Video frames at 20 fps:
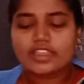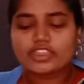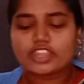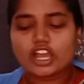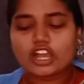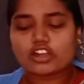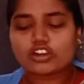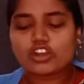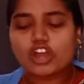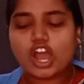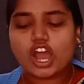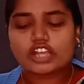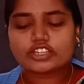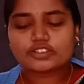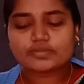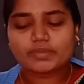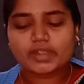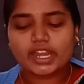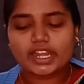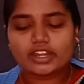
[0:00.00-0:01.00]
The
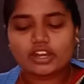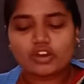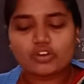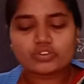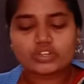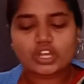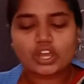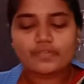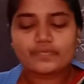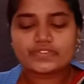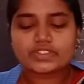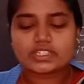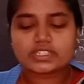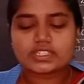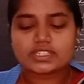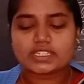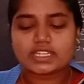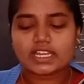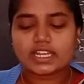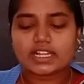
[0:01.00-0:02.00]
cloths made out of
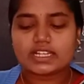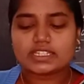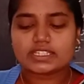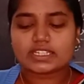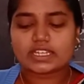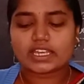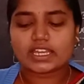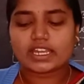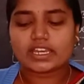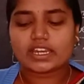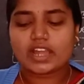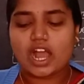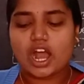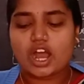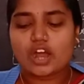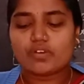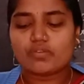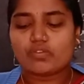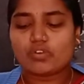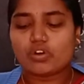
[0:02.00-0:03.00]
seal skin
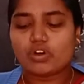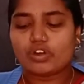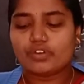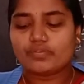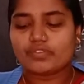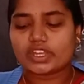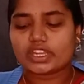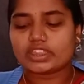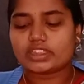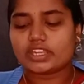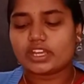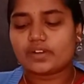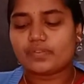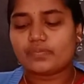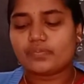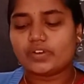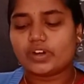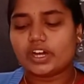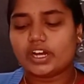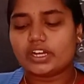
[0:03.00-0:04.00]
are worn with the
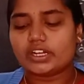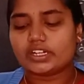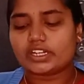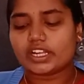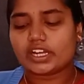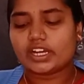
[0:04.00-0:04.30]
fur